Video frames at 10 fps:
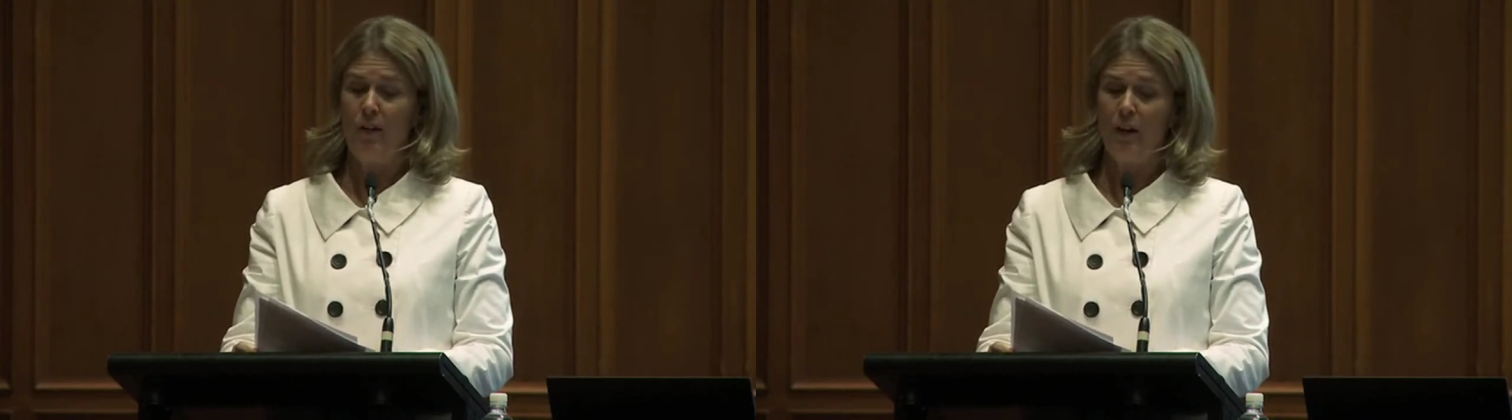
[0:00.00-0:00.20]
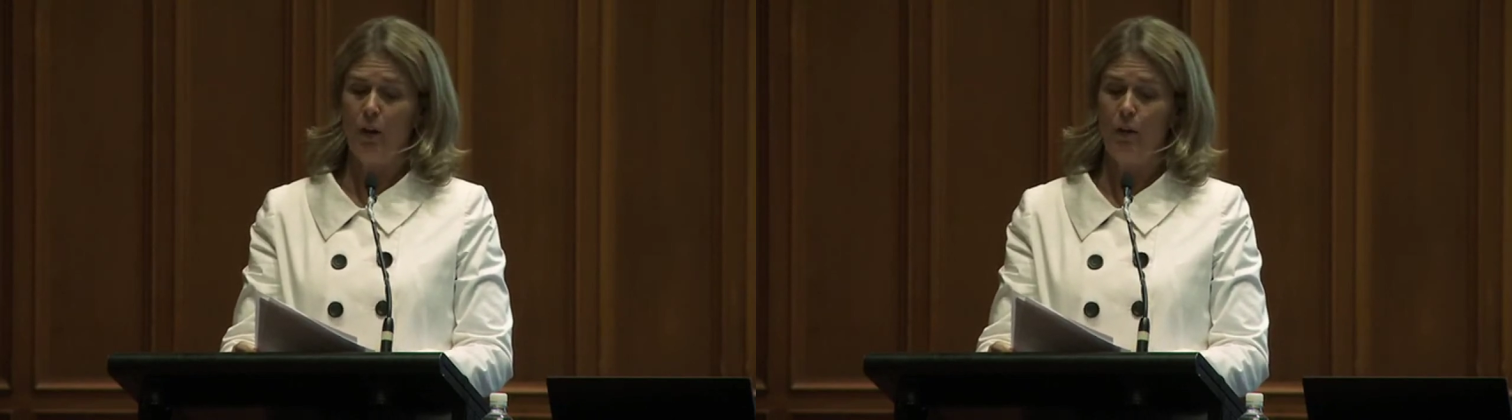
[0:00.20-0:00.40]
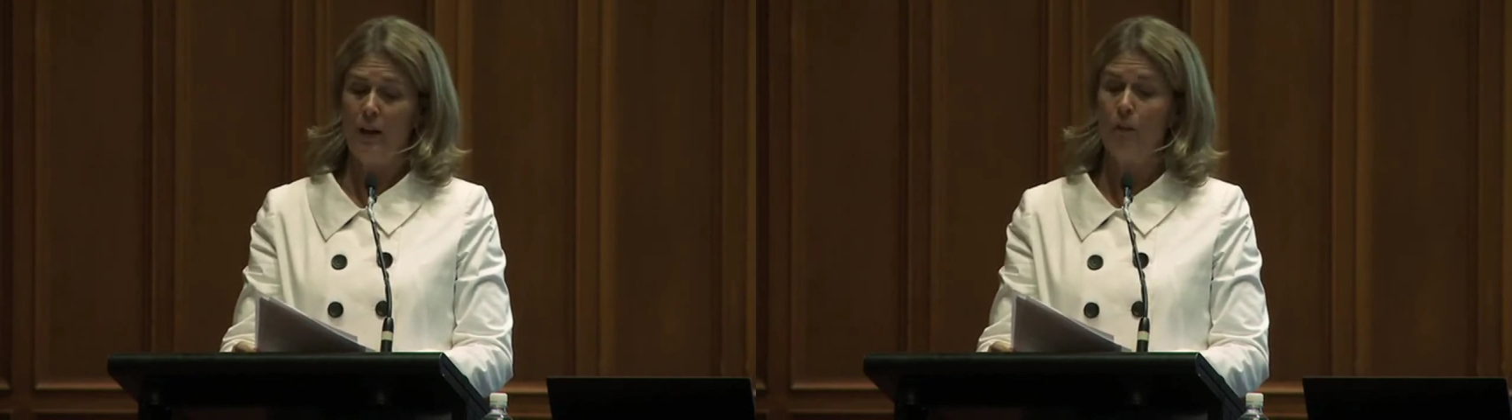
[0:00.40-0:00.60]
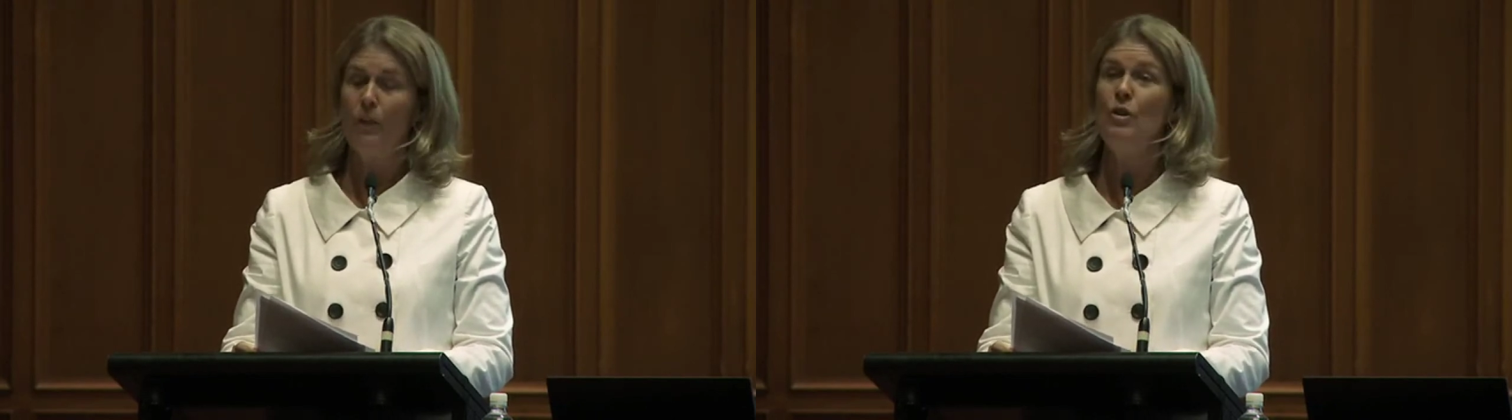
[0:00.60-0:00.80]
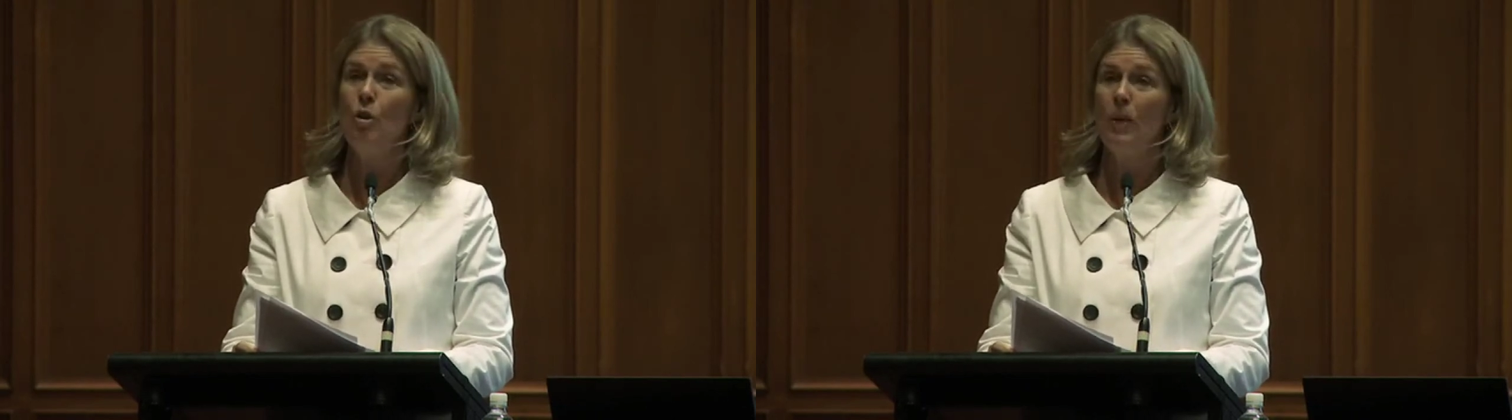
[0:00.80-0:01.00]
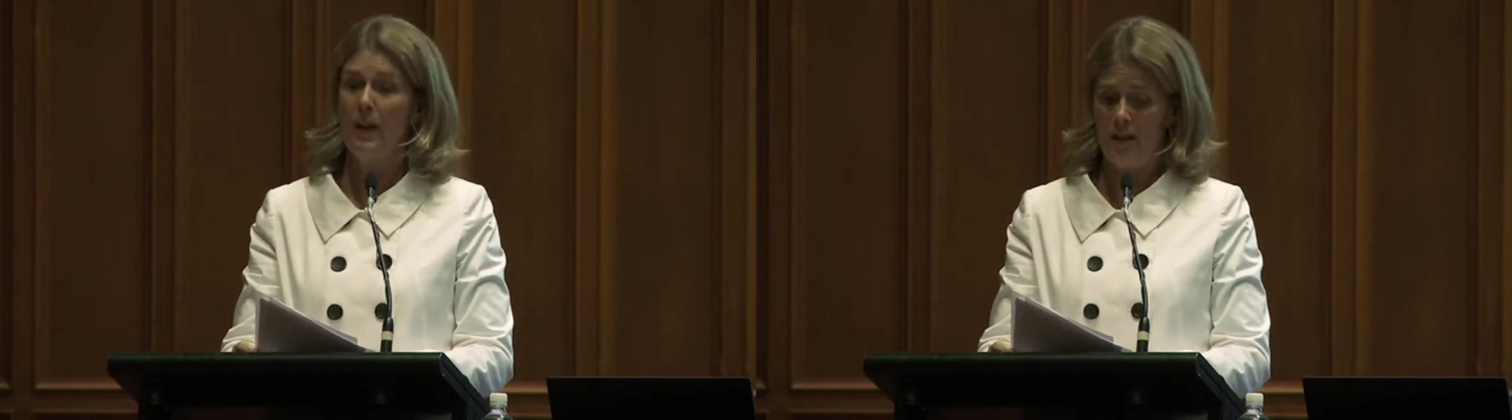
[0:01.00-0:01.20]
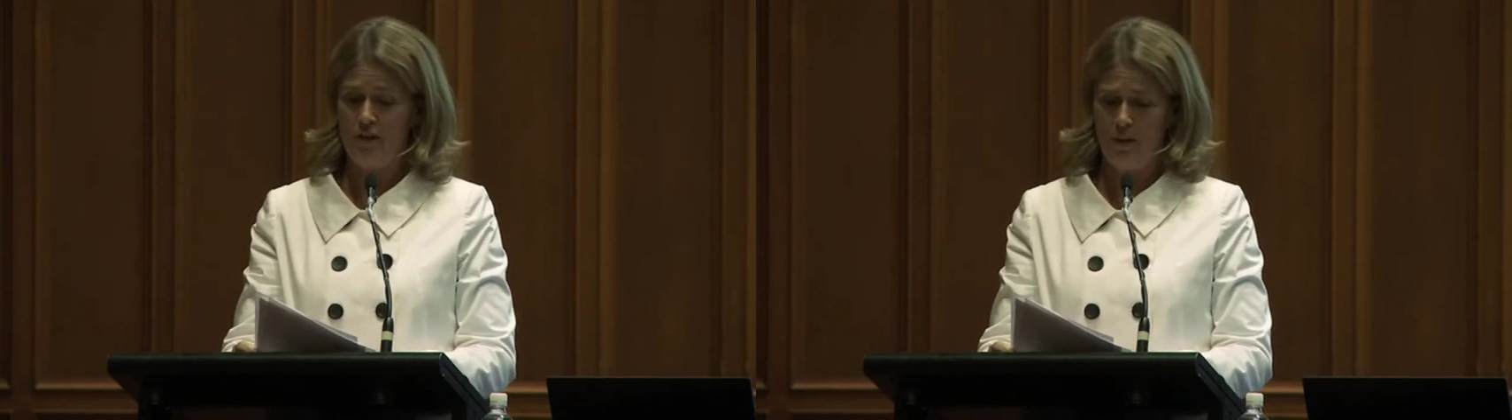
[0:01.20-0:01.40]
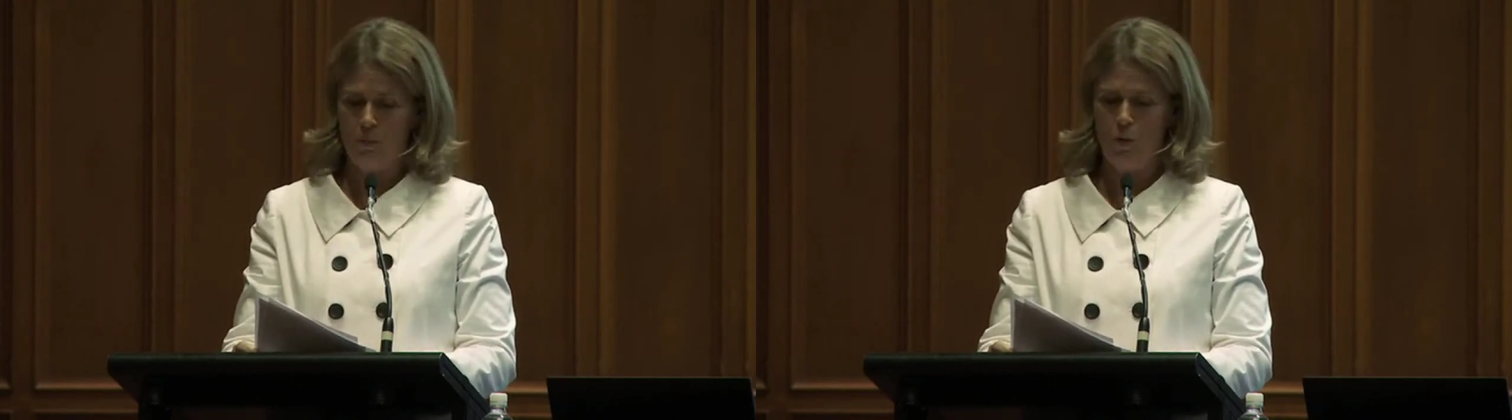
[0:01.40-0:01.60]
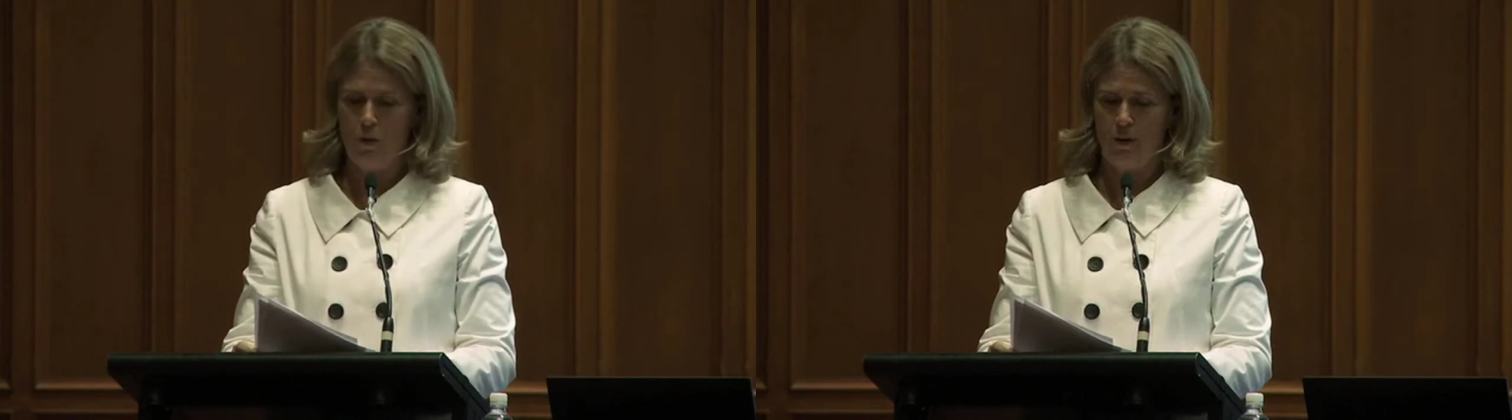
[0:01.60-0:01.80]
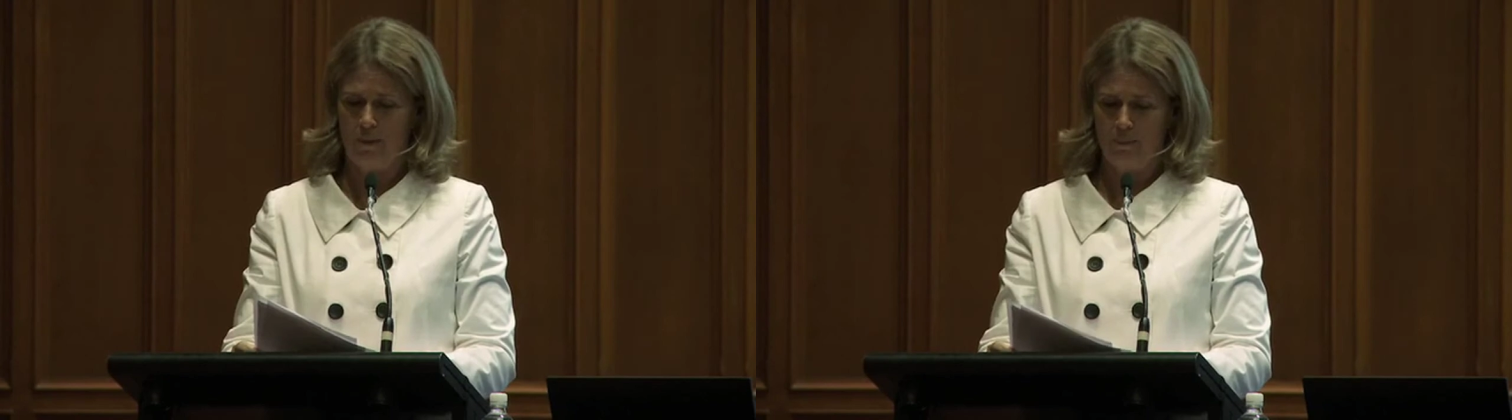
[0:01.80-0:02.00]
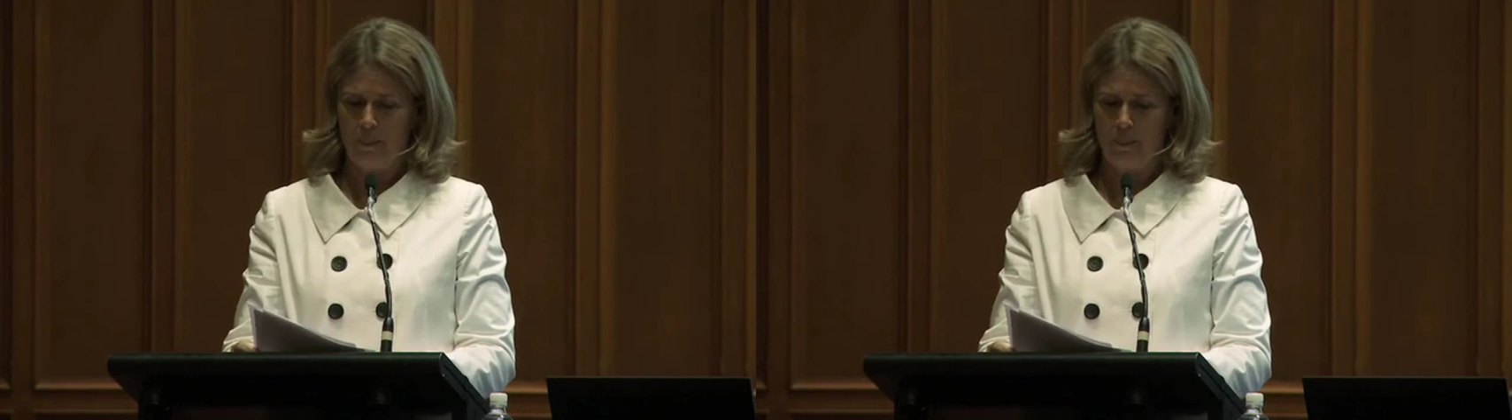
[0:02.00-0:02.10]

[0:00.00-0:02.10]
including renewable energy and water.